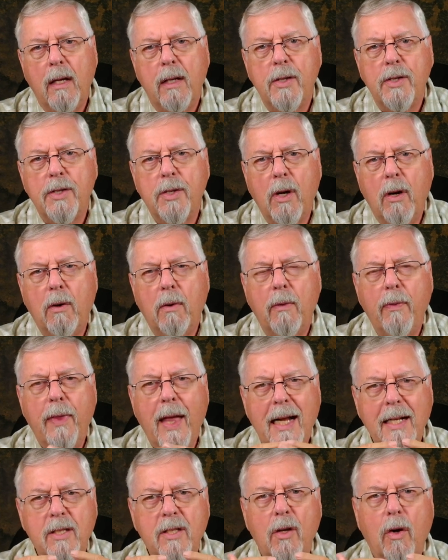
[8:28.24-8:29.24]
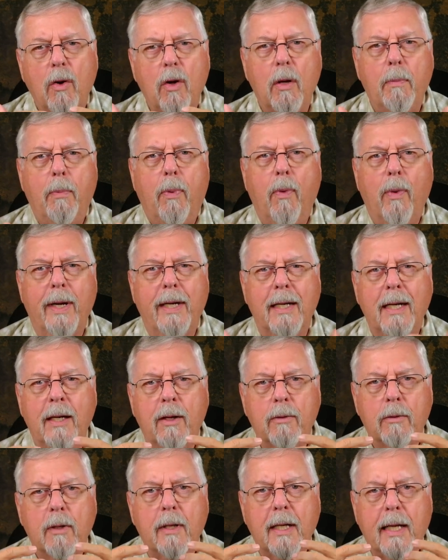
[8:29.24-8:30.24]
So that's the whole point. In
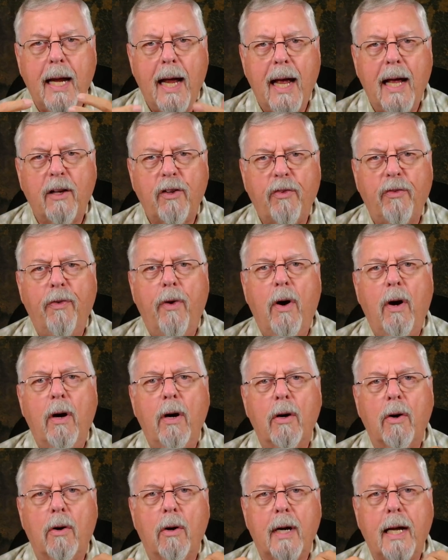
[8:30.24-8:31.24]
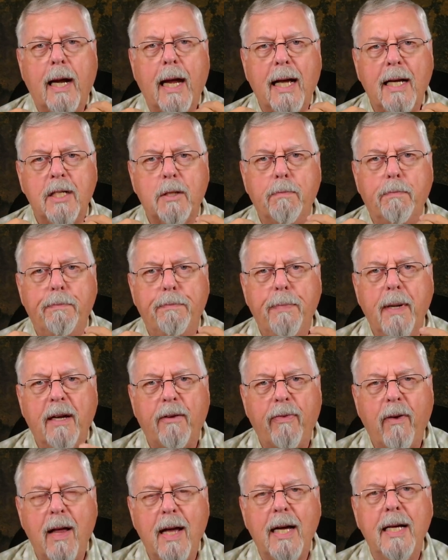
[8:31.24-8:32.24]
order to cast far or cast big
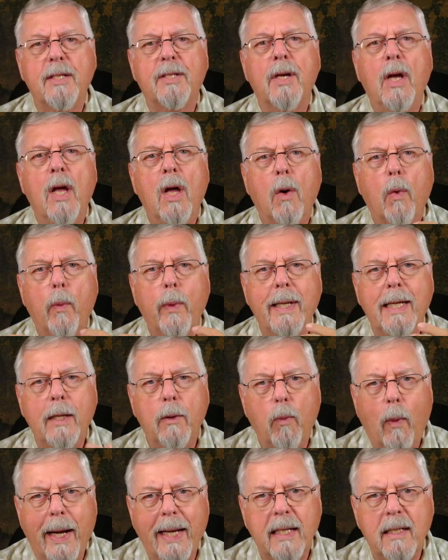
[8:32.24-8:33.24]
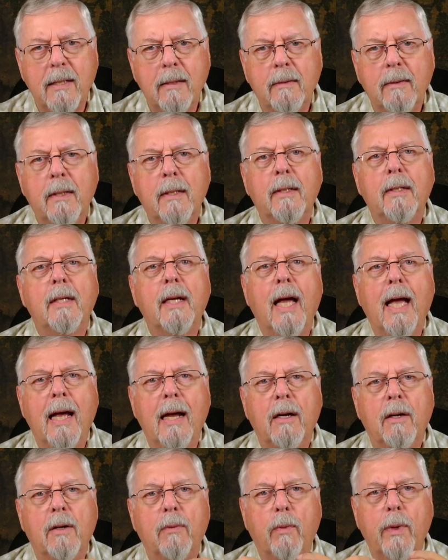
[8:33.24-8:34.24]
flies, we need weight.
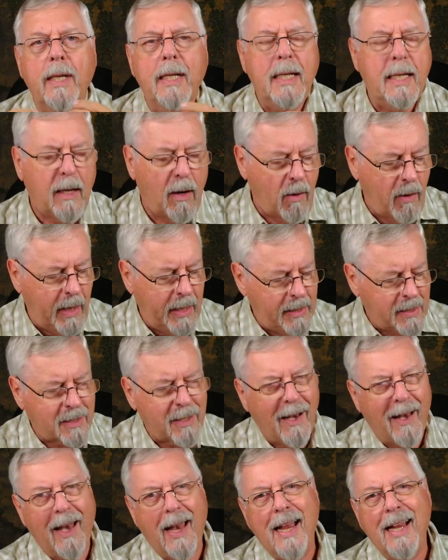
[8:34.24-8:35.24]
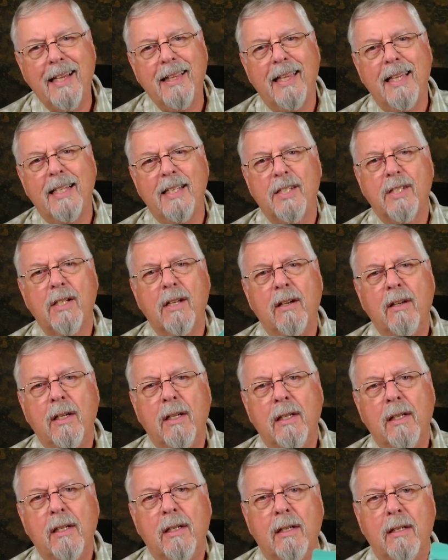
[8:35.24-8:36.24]
And we need lines like this,
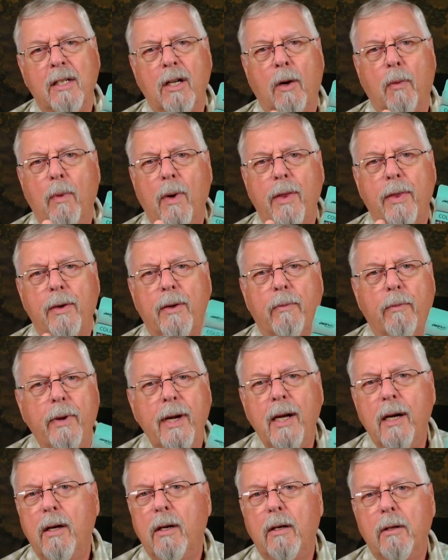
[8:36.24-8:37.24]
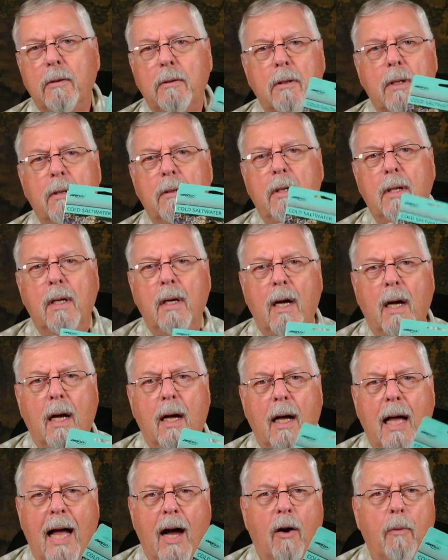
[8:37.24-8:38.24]
you know, whether Rio,
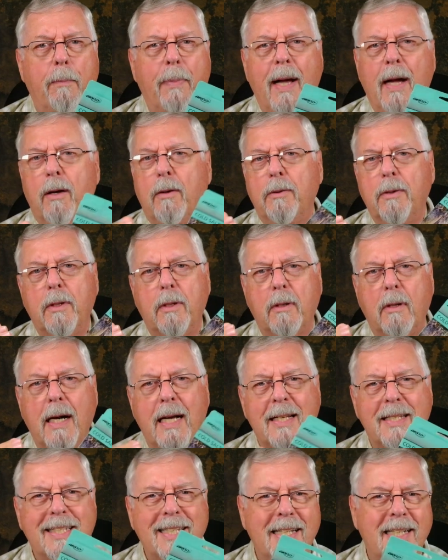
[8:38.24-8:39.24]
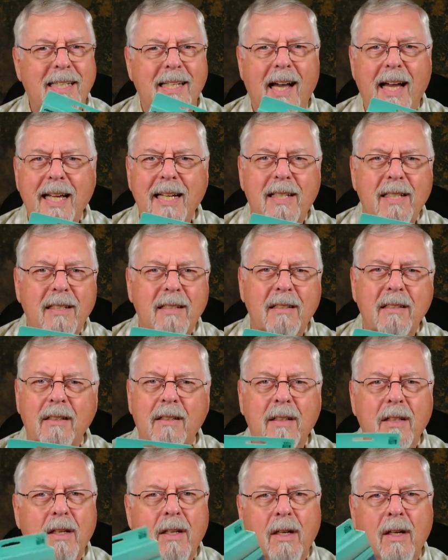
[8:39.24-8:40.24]
Outbound, or SA Titan,
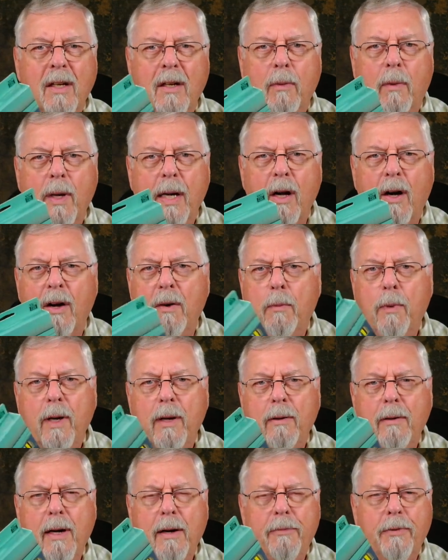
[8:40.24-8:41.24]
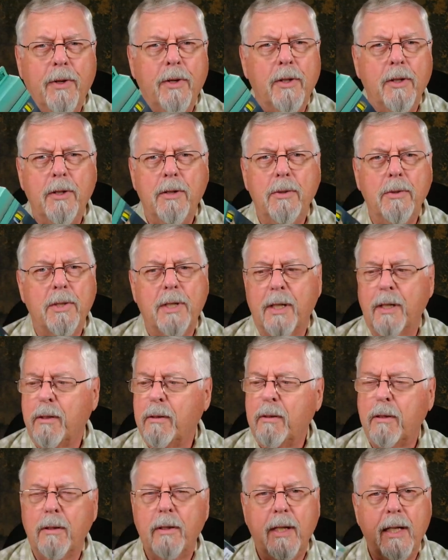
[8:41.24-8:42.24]
whatever you're using,
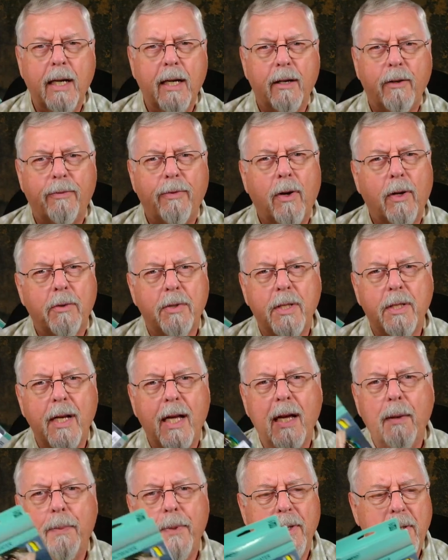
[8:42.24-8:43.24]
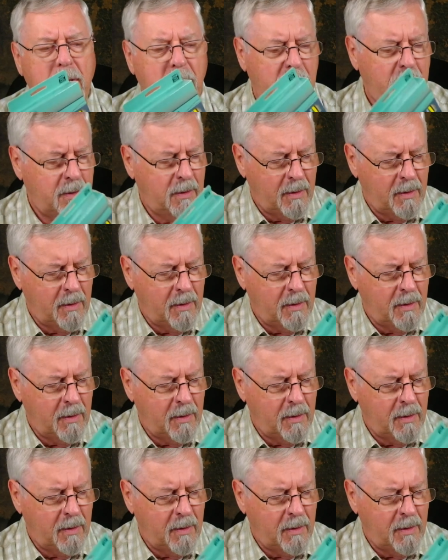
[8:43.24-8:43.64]
or the Airflow Snipers,